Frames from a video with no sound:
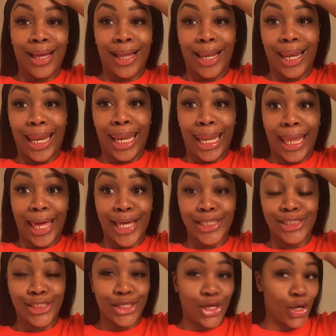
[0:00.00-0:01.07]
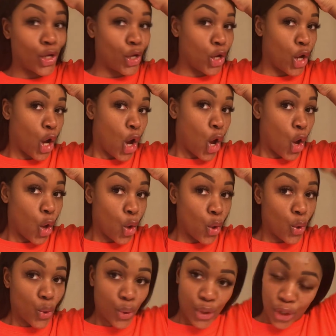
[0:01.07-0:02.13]
let's
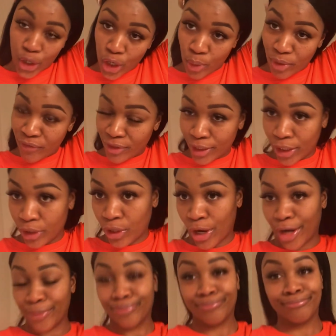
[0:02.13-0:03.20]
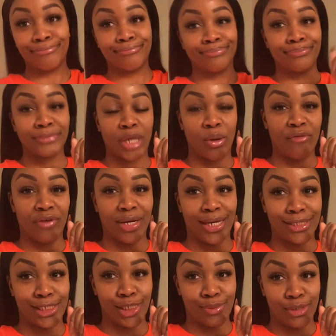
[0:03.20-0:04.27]
go, girl. We finna get in the car. We finna head
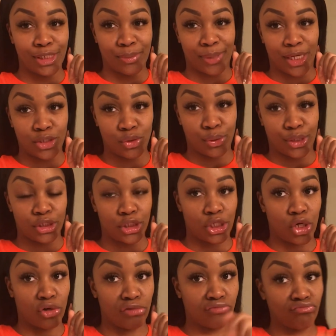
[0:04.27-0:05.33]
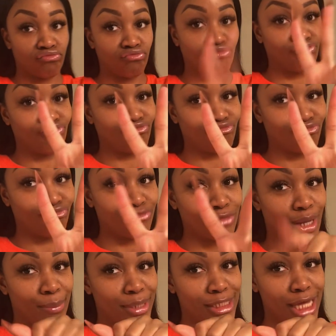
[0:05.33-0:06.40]
to this beauty supply store, so peace